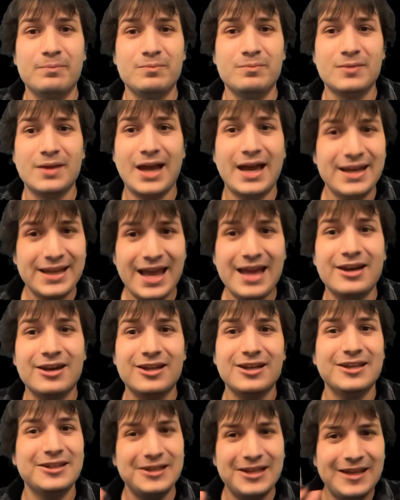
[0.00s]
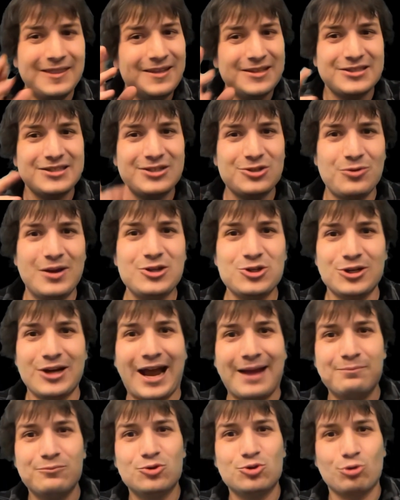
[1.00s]
And again, in this situation,
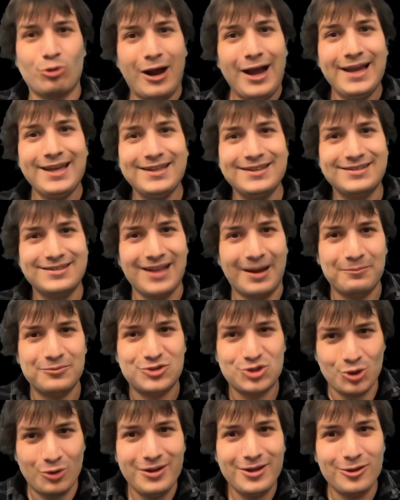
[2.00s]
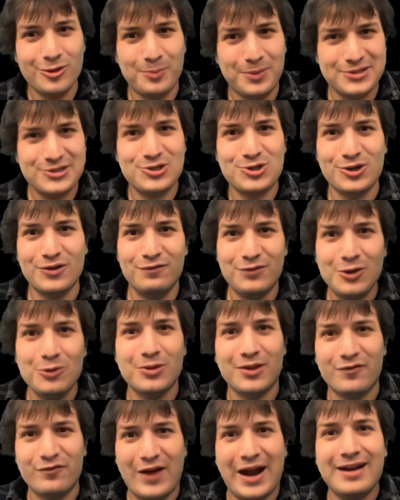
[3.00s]
I'm showing you the position of u,
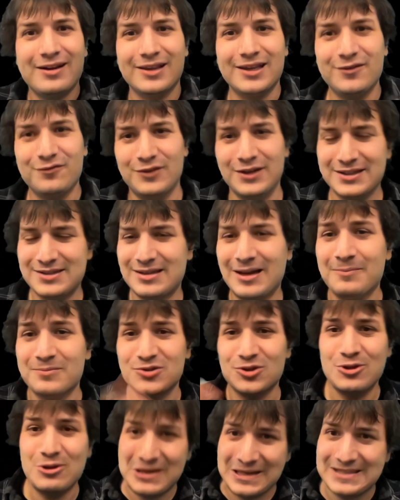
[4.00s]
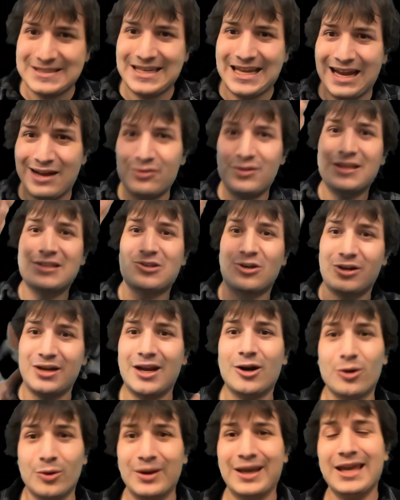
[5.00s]
the final infinite sum, so you can see how things are
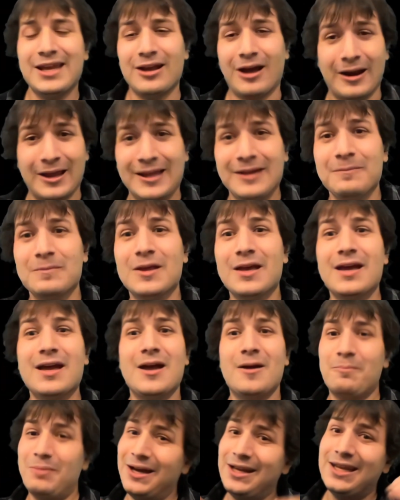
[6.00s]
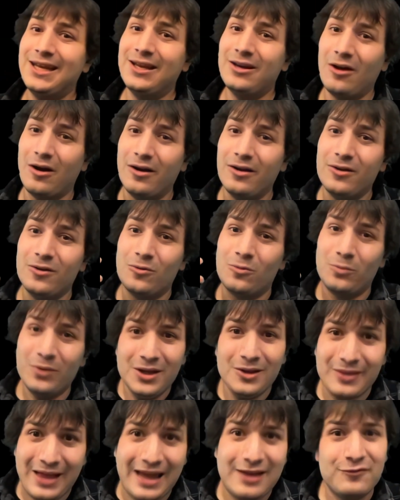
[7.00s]
narrowing in on it. But in
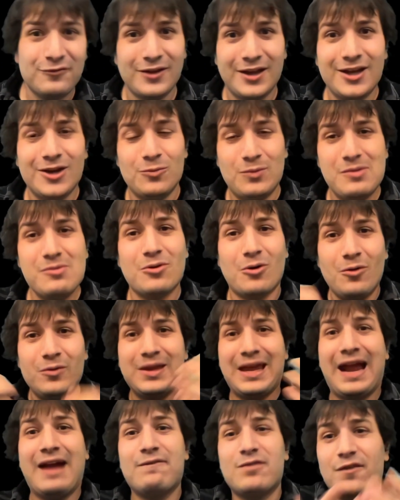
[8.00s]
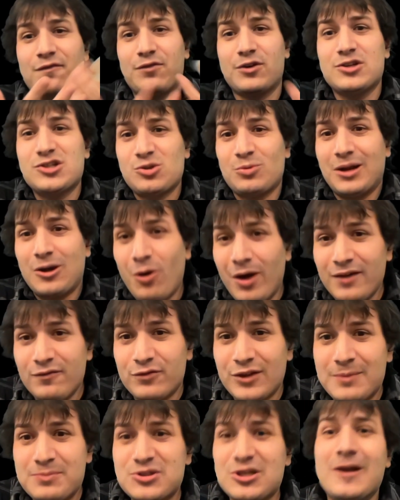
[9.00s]
real life, we would only have the first three coin
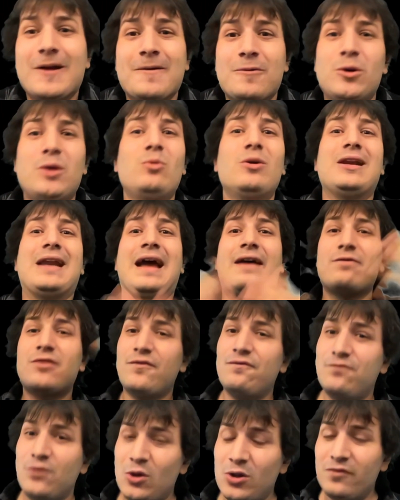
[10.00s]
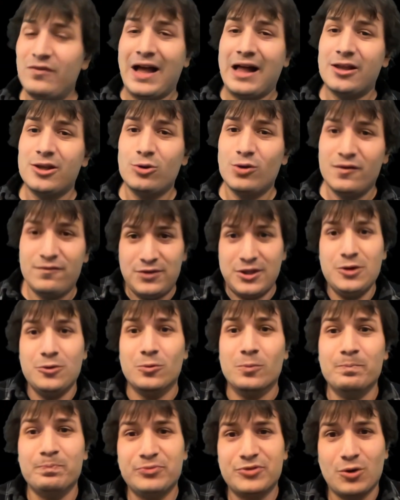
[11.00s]
flips. We wouldn't have the full value of u
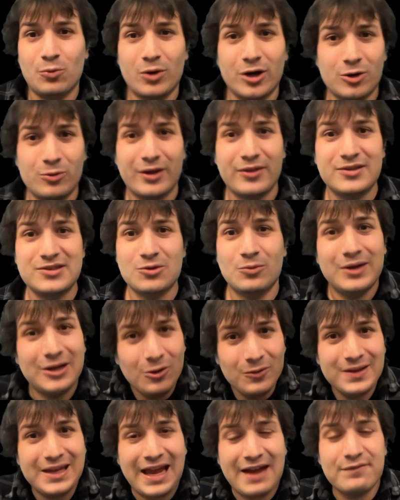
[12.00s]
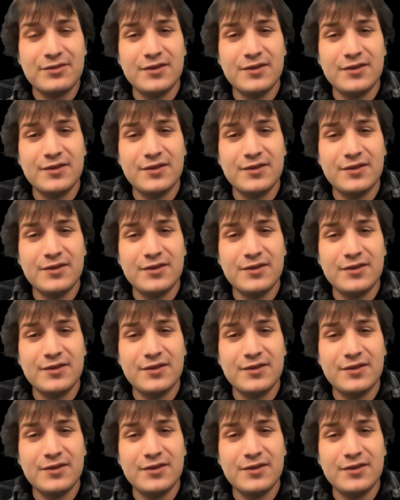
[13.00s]
to work with. So we'd only have the